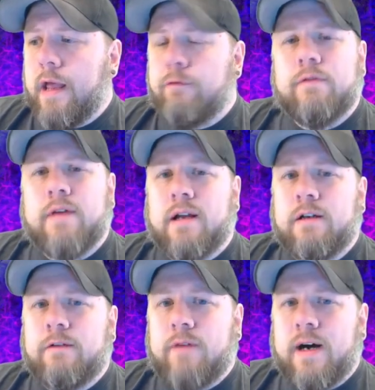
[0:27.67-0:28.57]
we've got a
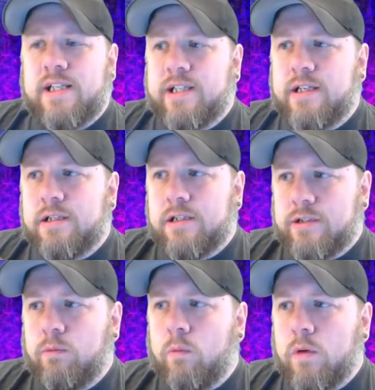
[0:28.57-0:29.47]
device that
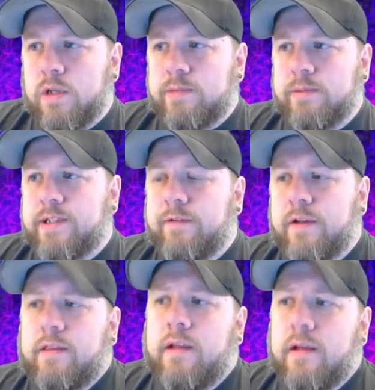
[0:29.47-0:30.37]
does one
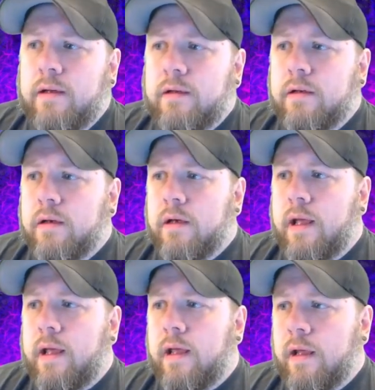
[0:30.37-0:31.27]
specific thing
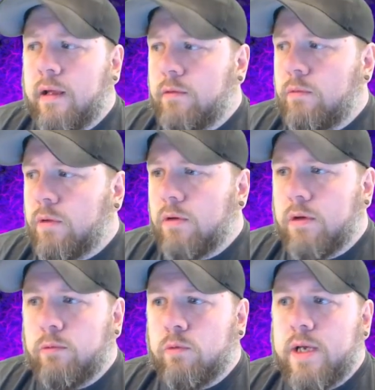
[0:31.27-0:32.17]
and we're going
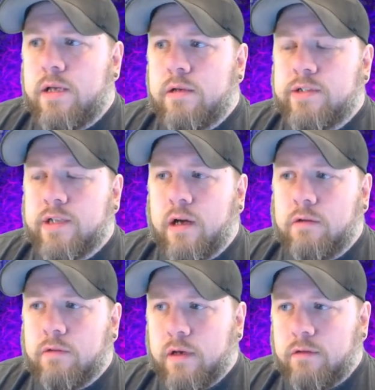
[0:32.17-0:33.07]
to reuse it
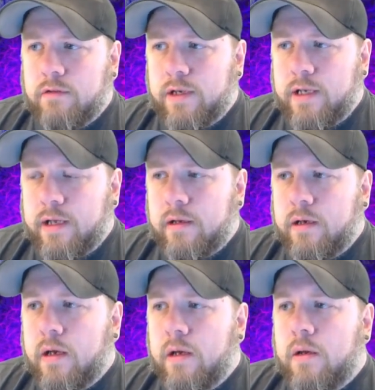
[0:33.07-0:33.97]
over and over again,
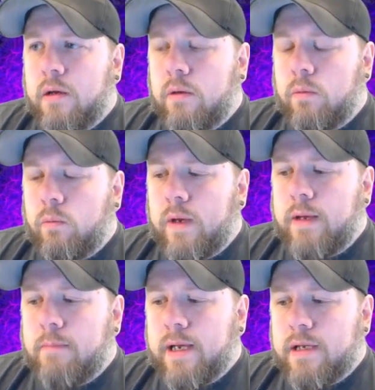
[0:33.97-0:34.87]
we
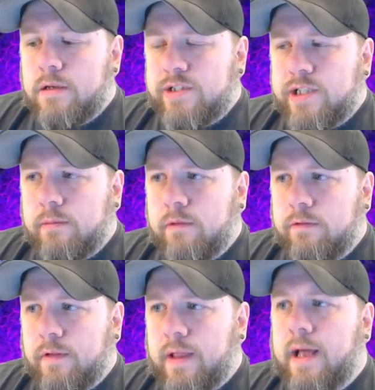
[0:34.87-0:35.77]
can make a new symbol
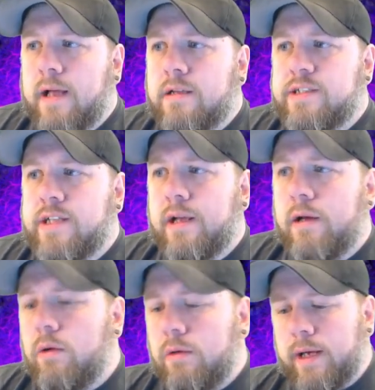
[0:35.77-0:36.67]
for that and say,
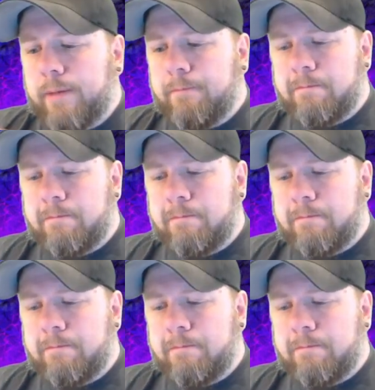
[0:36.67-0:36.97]
okay,